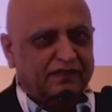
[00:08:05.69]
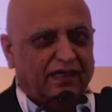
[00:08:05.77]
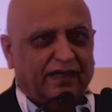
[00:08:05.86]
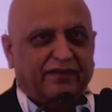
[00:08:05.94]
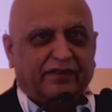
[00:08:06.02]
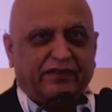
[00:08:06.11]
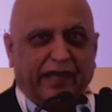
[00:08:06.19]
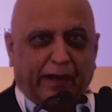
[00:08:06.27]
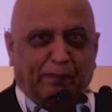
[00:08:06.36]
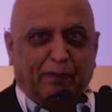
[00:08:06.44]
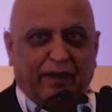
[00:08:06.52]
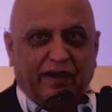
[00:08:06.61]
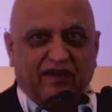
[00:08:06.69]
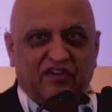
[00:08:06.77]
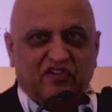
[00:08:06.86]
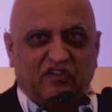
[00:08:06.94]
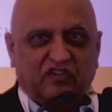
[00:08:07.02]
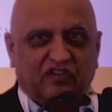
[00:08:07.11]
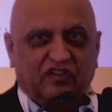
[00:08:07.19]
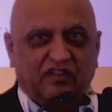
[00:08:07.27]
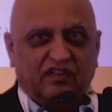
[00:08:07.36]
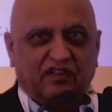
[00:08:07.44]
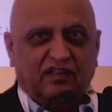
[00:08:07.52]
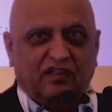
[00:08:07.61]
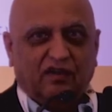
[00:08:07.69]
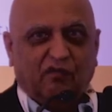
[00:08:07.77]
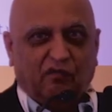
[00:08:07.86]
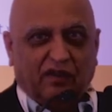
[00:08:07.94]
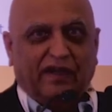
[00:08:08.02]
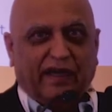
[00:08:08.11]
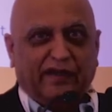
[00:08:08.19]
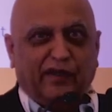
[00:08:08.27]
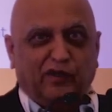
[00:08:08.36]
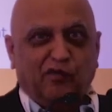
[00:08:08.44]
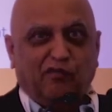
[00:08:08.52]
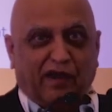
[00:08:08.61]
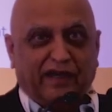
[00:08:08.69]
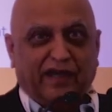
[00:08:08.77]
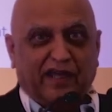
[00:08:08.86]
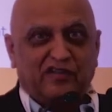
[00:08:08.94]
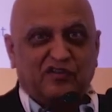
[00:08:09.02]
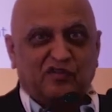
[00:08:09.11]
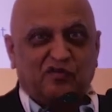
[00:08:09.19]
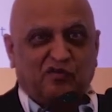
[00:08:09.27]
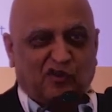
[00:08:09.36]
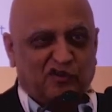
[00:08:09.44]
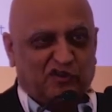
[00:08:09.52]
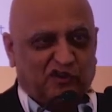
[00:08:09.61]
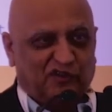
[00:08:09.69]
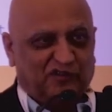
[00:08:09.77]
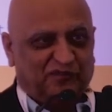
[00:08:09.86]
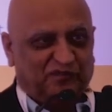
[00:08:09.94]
And the tech players will get into finance for sure.